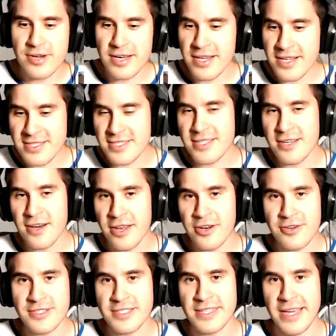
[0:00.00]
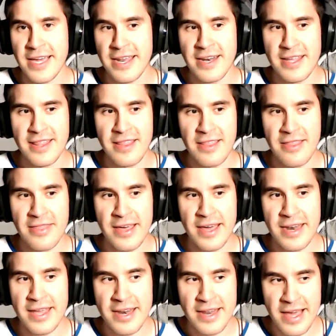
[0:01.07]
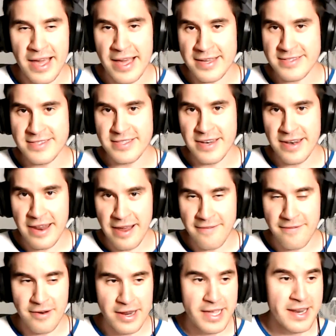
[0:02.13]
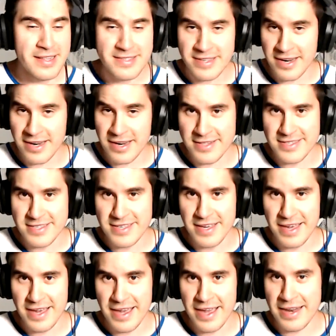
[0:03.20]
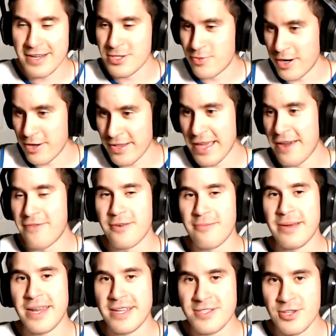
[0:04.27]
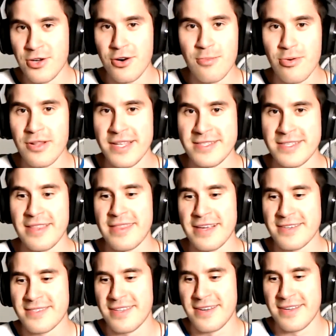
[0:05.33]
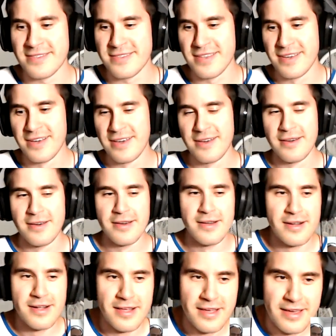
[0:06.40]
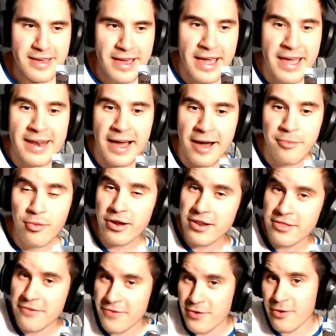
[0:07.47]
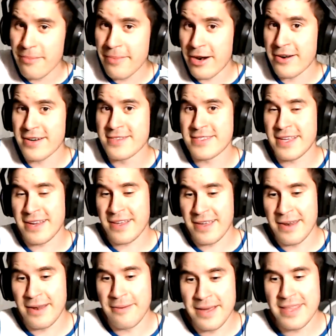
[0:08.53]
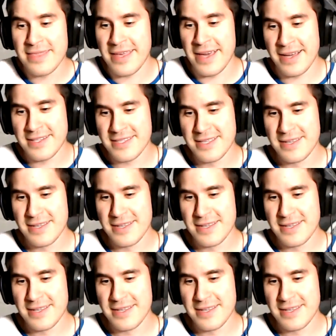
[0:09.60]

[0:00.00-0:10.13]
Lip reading: needs to understand that it is not, and has rarely ever been, as noble as it thinks it is. And I'm one of the few Americans that can admit that,